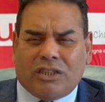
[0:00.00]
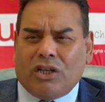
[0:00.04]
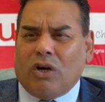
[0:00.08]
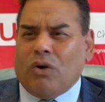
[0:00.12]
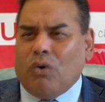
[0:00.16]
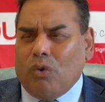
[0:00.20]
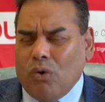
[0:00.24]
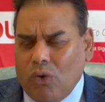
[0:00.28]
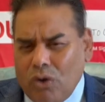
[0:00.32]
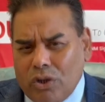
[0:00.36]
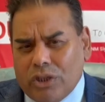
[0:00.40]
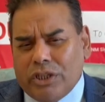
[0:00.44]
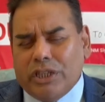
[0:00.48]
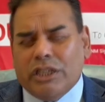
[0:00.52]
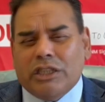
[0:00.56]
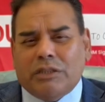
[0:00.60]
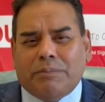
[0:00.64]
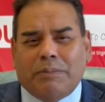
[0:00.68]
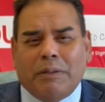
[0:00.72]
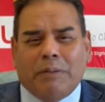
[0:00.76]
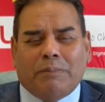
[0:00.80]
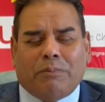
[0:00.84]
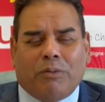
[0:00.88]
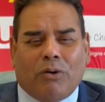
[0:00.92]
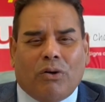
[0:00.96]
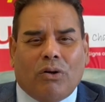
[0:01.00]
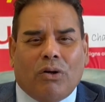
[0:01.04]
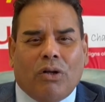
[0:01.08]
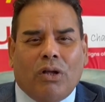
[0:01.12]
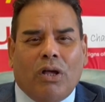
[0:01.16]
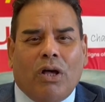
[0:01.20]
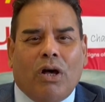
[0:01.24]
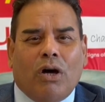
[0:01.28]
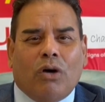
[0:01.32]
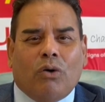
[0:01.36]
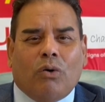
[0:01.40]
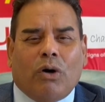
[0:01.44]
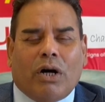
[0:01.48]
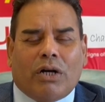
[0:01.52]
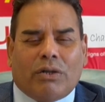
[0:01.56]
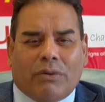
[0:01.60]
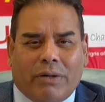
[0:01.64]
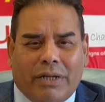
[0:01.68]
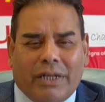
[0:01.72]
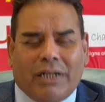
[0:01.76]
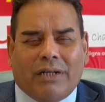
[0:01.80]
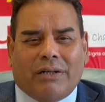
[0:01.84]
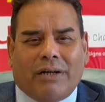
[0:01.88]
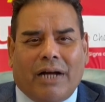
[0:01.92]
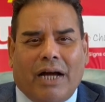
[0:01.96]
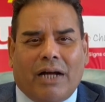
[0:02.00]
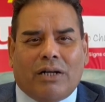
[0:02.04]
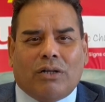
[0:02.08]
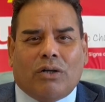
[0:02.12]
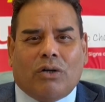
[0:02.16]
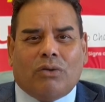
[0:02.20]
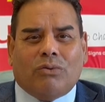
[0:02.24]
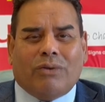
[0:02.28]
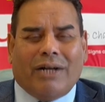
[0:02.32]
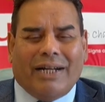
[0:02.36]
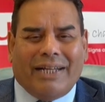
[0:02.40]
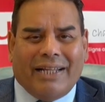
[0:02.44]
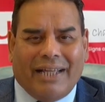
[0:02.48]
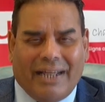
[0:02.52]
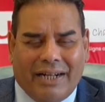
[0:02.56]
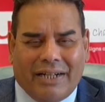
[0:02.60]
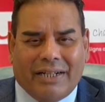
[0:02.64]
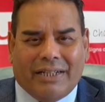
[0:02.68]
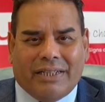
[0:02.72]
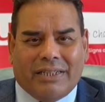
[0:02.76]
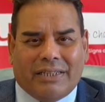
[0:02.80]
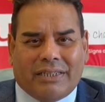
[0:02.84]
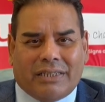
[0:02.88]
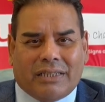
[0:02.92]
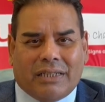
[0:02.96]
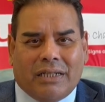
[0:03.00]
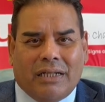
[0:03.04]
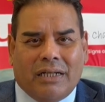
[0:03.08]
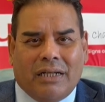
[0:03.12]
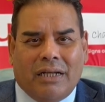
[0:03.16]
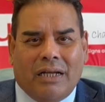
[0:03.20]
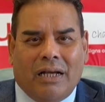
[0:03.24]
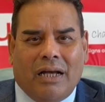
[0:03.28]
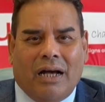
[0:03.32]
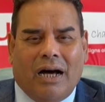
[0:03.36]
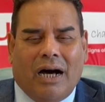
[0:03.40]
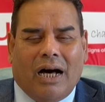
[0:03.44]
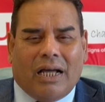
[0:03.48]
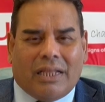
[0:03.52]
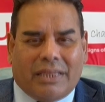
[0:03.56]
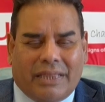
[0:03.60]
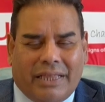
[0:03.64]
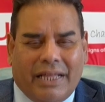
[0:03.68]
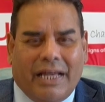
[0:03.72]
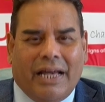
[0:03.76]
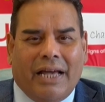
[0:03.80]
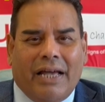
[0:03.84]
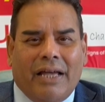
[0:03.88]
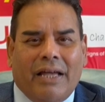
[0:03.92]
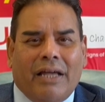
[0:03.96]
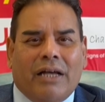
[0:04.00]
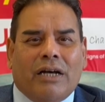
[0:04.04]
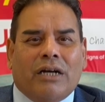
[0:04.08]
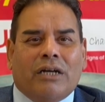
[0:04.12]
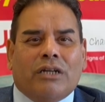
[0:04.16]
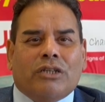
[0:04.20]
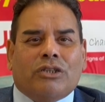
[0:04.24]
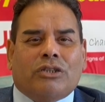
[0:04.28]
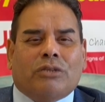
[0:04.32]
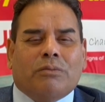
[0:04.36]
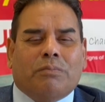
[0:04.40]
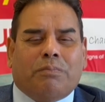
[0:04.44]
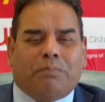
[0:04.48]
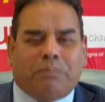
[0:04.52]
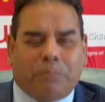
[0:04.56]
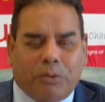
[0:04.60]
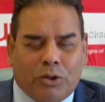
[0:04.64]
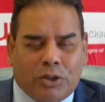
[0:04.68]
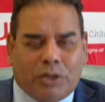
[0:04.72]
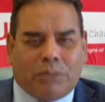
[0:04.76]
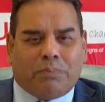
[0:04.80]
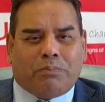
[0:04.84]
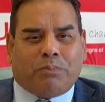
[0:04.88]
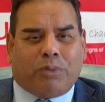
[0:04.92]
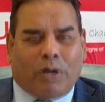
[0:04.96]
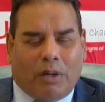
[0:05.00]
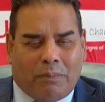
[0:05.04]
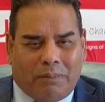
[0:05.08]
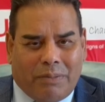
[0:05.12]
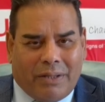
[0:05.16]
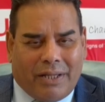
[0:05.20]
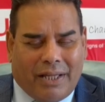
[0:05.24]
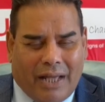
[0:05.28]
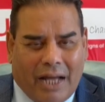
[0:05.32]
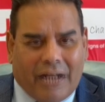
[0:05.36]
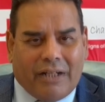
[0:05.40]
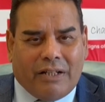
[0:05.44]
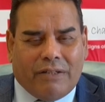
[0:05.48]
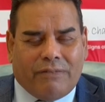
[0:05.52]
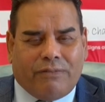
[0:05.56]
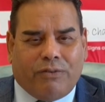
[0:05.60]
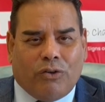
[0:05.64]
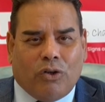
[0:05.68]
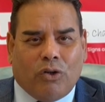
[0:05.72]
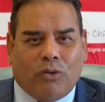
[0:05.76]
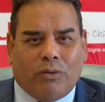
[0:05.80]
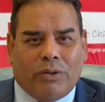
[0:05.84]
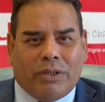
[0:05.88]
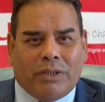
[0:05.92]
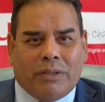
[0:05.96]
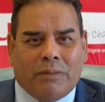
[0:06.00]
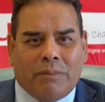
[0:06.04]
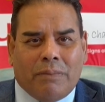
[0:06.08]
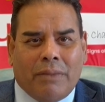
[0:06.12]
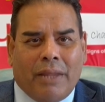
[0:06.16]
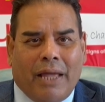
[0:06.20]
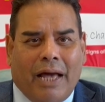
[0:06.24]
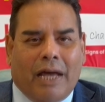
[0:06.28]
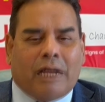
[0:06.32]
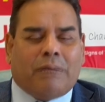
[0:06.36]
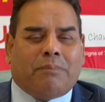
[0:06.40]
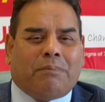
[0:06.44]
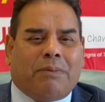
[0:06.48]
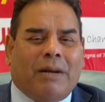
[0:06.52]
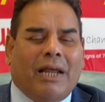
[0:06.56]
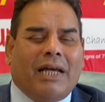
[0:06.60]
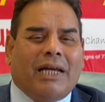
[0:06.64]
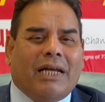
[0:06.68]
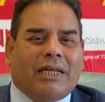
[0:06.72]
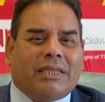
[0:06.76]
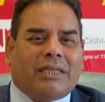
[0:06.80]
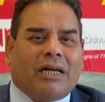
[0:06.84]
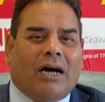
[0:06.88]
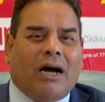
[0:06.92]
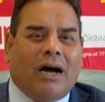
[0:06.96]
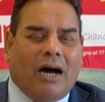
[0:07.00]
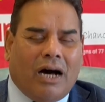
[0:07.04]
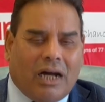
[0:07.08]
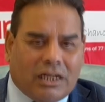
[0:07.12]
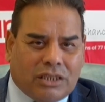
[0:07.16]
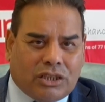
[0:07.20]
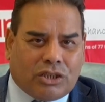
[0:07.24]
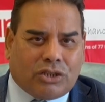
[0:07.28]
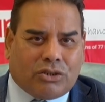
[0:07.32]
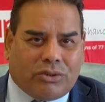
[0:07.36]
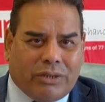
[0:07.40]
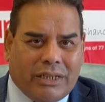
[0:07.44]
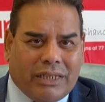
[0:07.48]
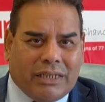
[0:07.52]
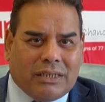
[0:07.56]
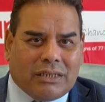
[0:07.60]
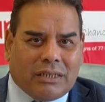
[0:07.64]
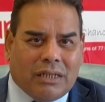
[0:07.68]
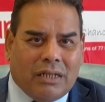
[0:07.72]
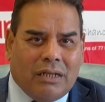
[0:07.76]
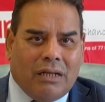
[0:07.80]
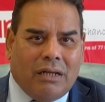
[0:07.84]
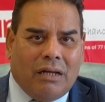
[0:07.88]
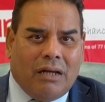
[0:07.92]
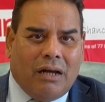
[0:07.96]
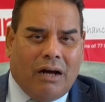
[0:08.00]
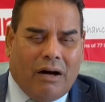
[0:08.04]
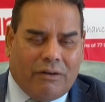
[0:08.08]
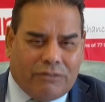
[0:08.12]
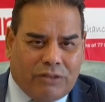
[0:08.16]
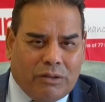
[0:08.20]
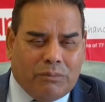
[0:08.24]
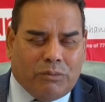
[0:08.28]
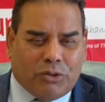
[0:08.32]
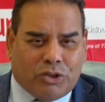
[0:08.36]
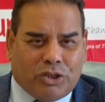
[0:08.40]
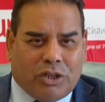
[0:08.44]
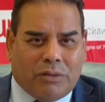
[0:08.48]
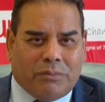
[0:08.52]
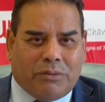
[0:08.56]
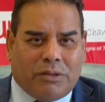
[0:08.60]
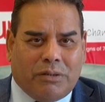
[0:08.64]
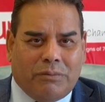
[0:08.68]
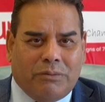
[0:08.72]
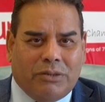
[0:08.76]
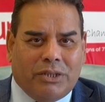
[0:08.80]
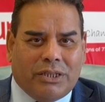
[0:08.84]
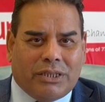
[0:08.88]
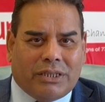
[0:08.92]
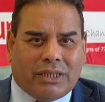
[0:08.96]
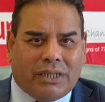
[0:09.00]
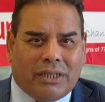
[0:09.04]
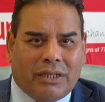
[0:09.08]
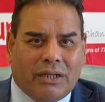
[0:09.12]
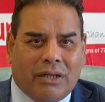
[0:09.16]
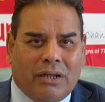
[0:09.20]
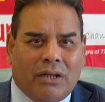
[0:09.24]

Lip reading: all these people who are running around on red herrings are there to put propaganda forward and play at the heartstrings of the Muslim community.